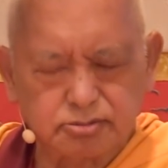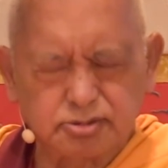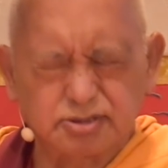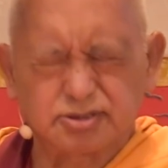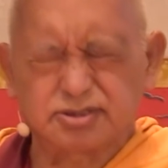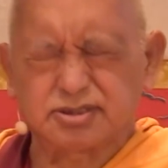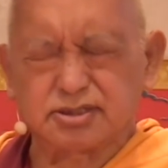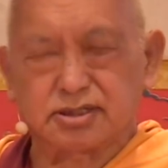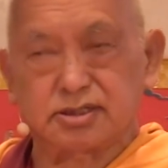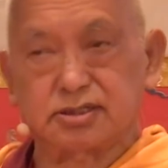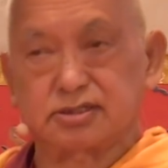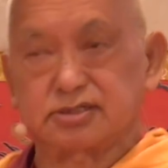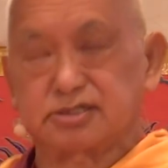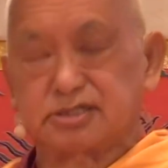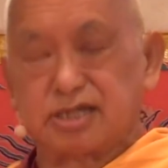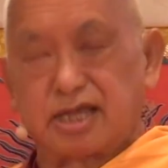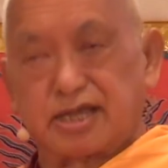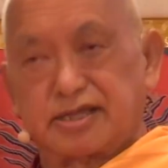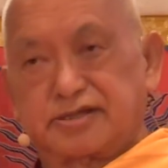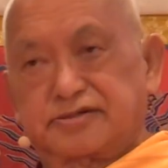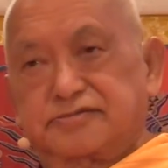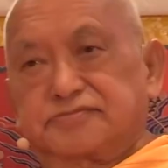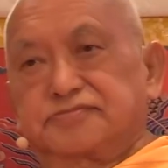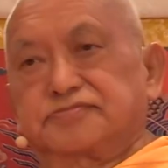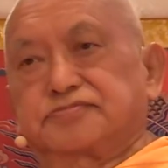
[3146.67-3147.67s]
suddenly
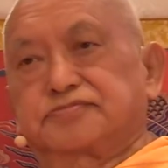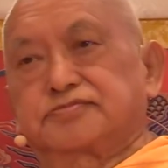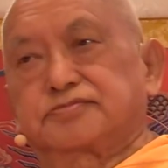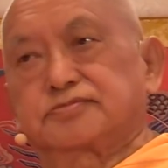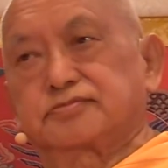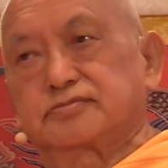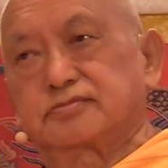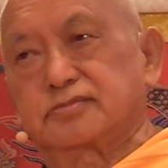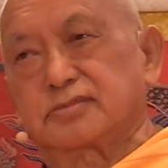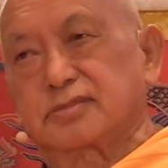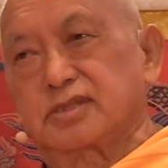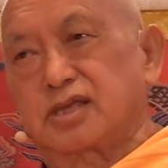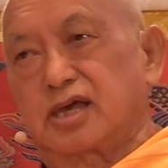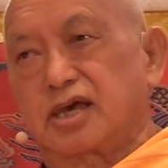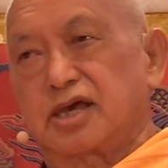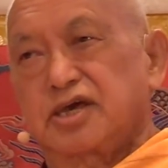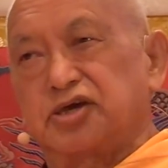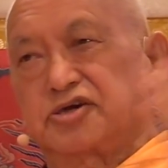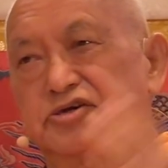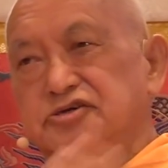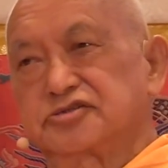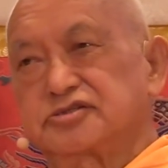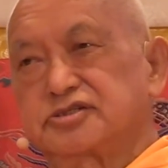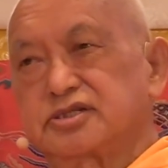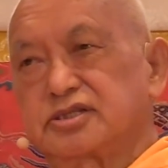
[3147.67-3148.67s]
die. I
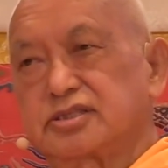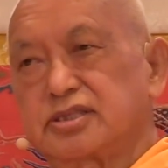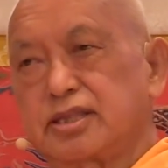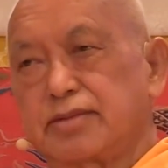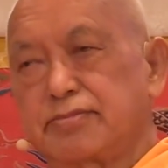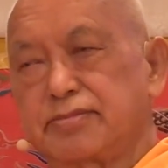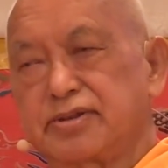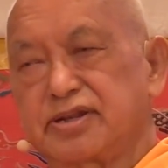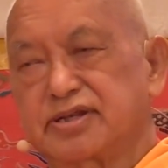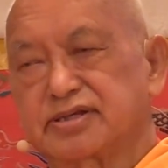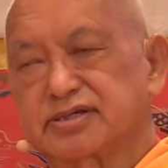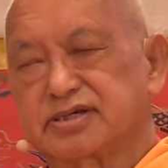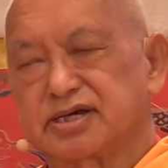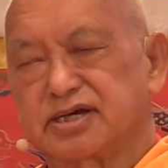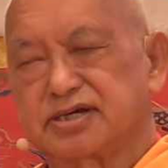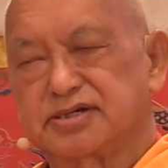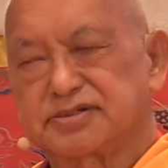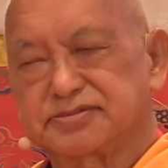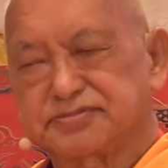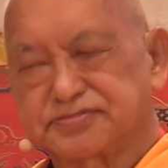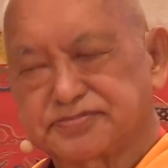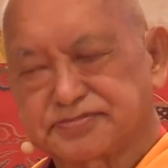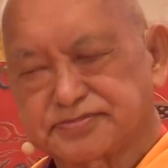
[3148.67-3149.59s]
heard in America,